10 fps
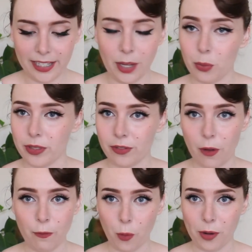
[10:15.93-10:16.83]
It is
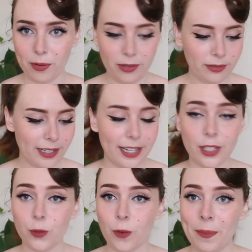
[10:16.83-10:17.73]
affordable. It
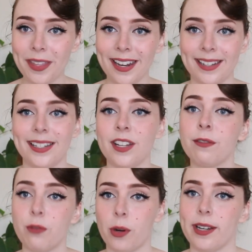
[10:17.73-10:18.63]
is from the
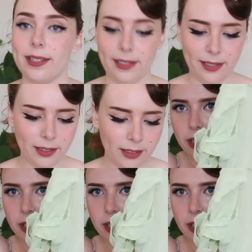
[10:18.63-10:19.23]
1940s.